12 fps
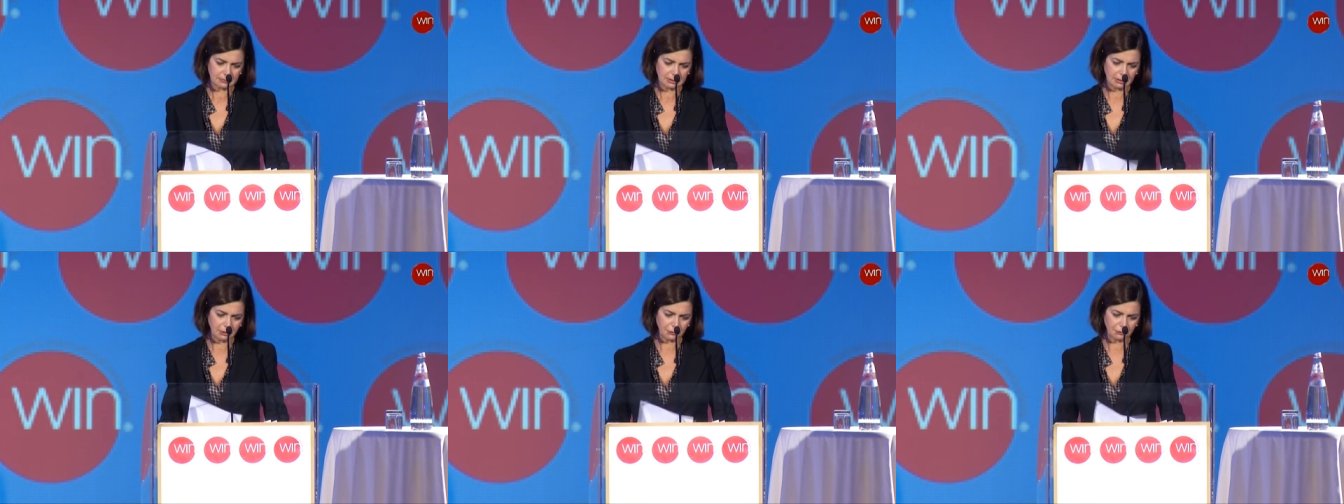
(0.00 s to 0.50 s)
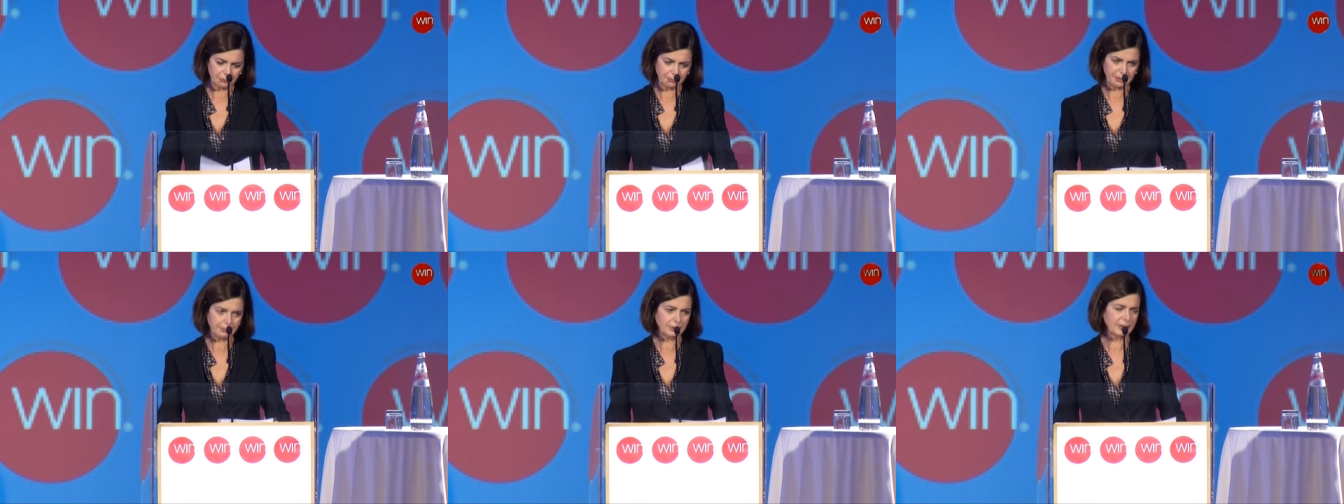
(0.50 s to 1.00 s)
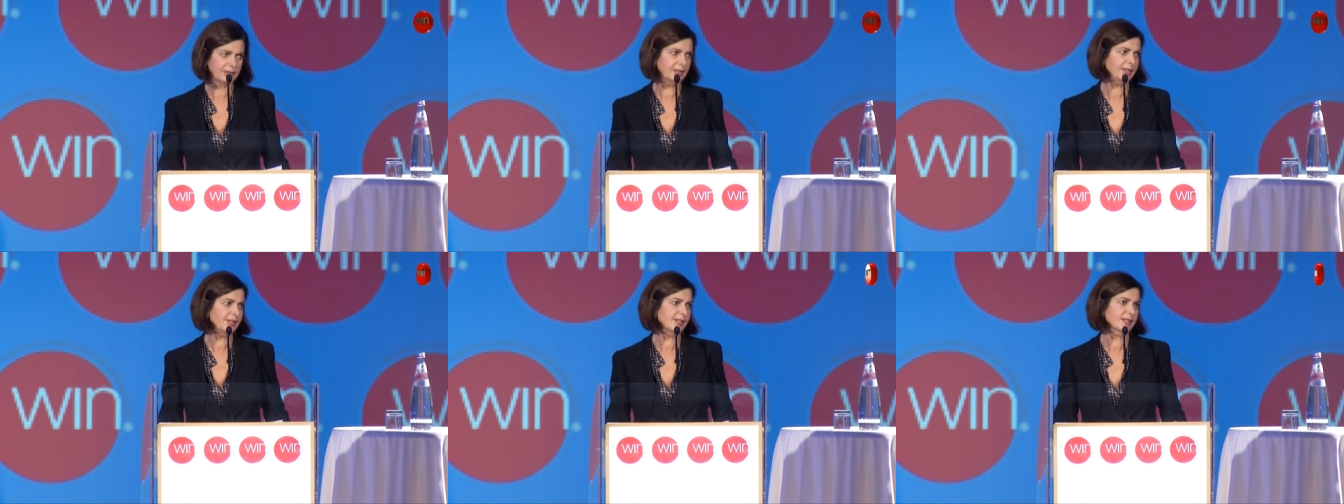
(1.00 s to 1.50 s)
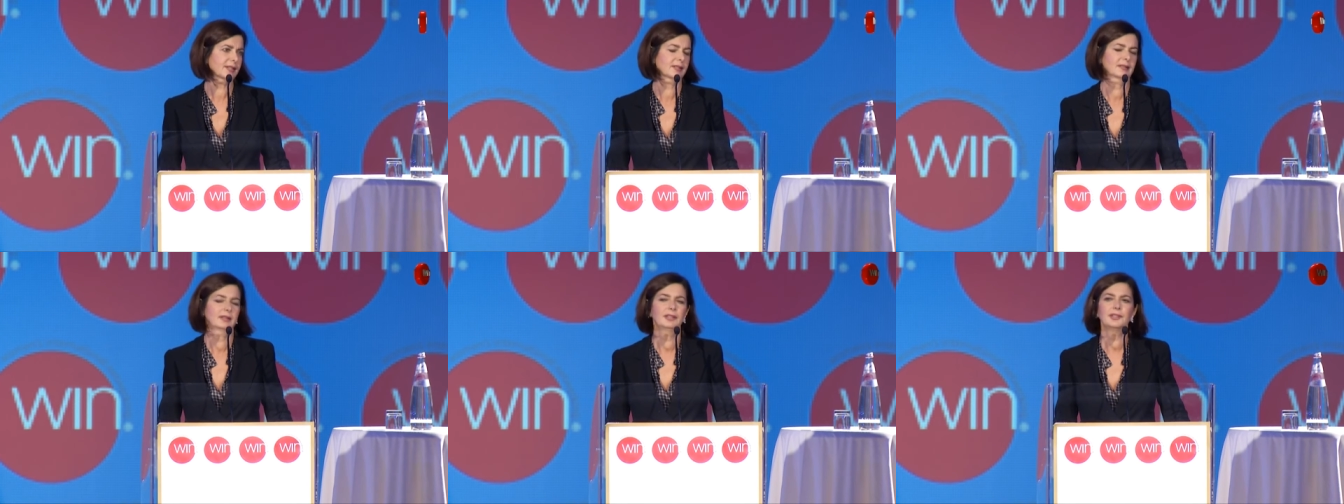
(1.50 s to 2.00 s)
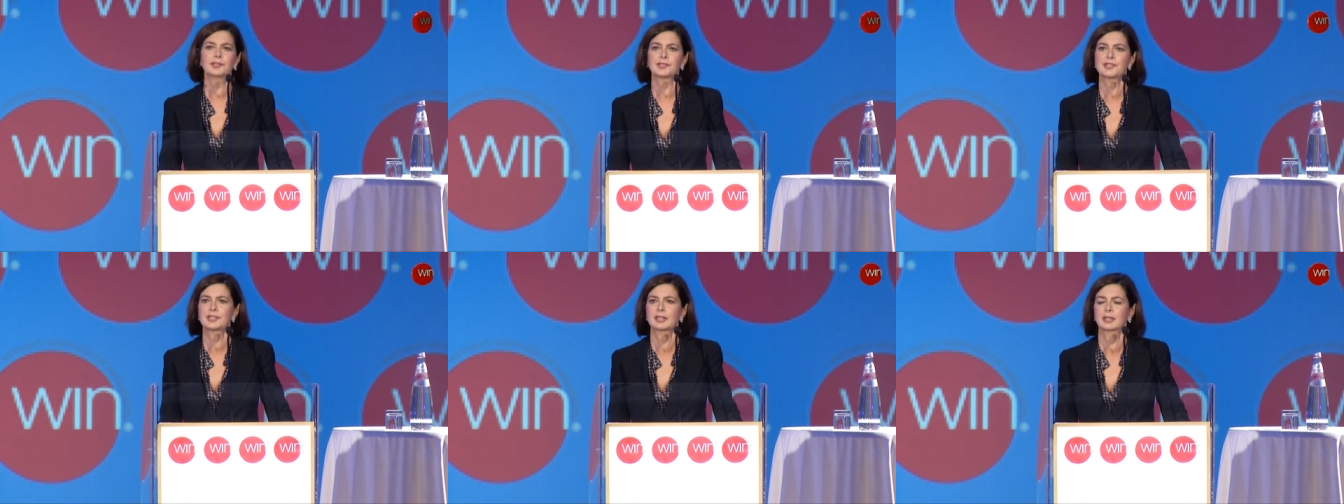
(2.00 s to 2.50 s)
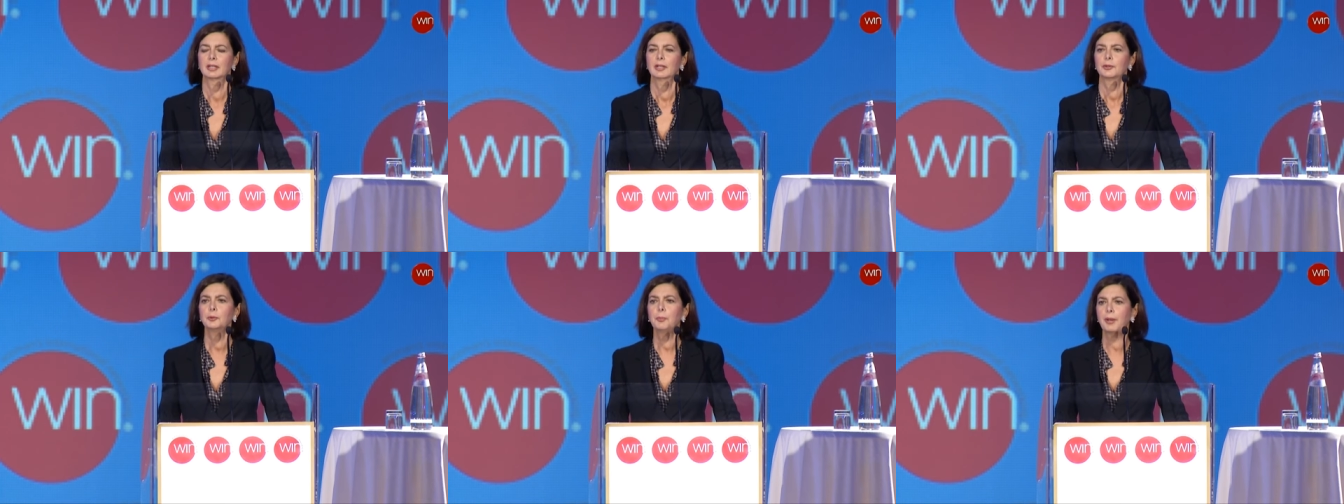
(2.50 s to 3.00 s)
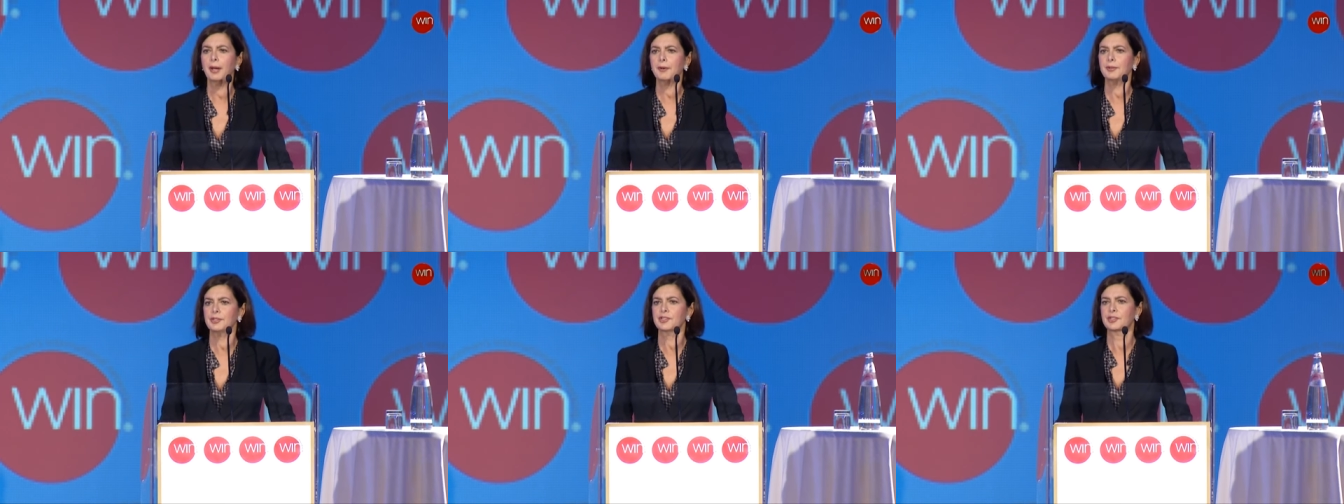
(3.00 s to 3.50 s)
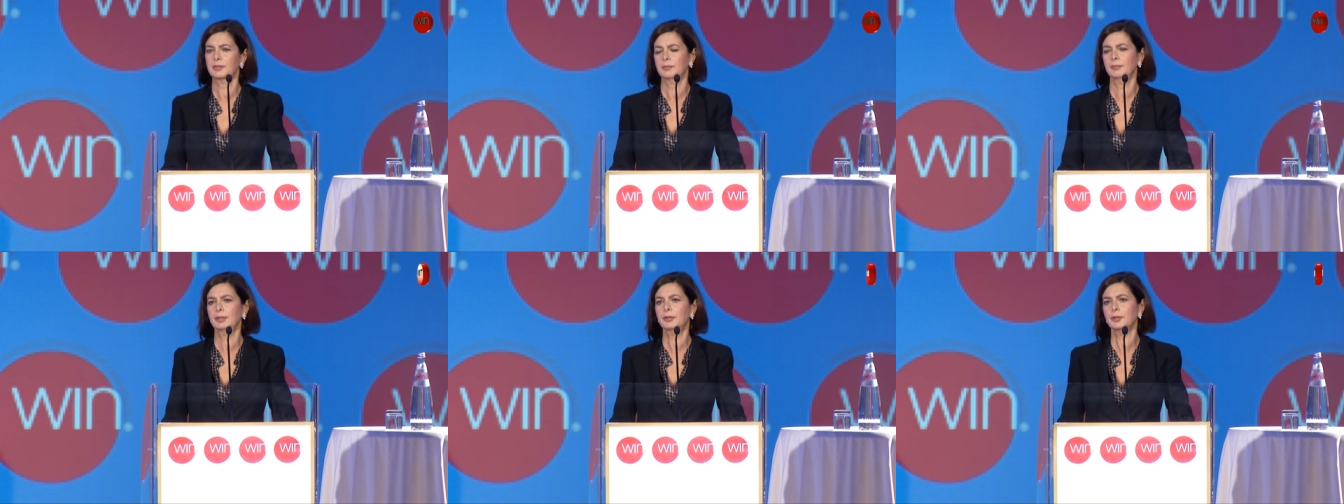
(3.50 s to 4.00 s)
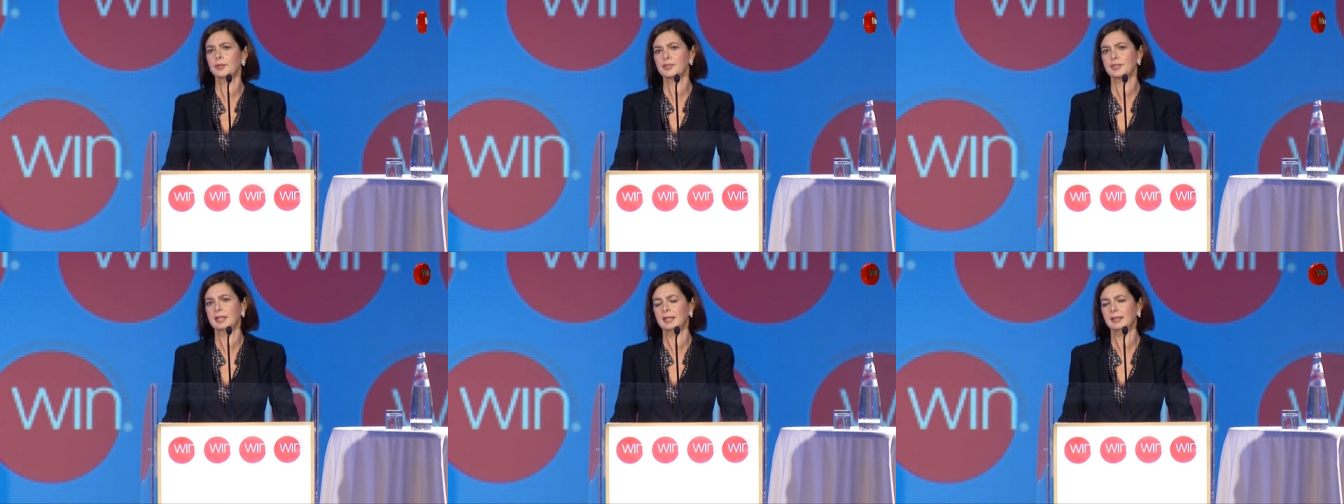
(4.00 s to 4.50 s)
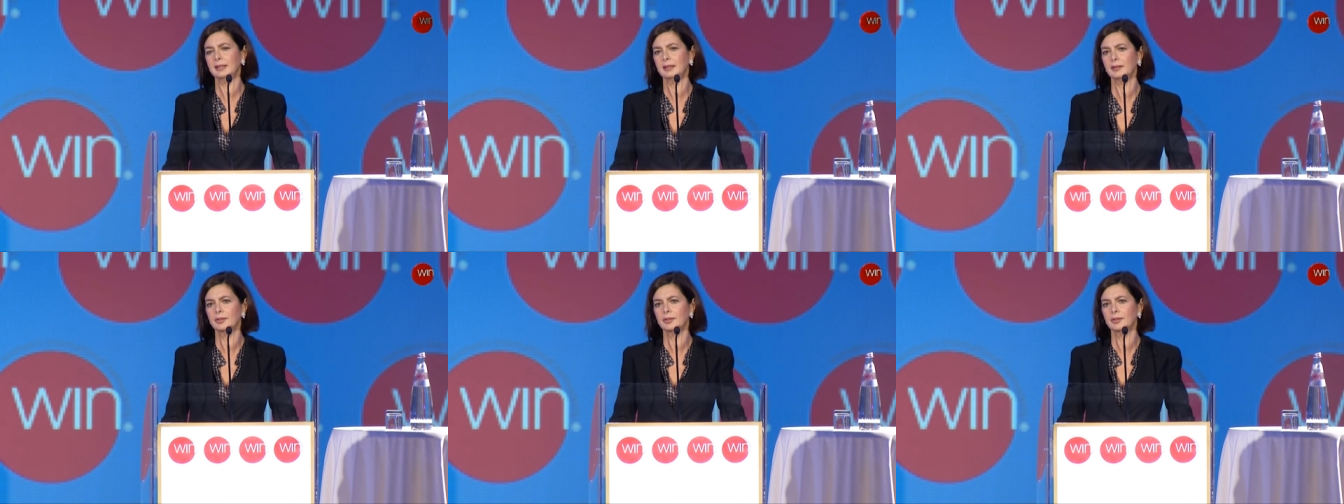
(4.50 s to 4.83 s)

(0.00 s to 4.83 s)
a lot of people in these years to perish because they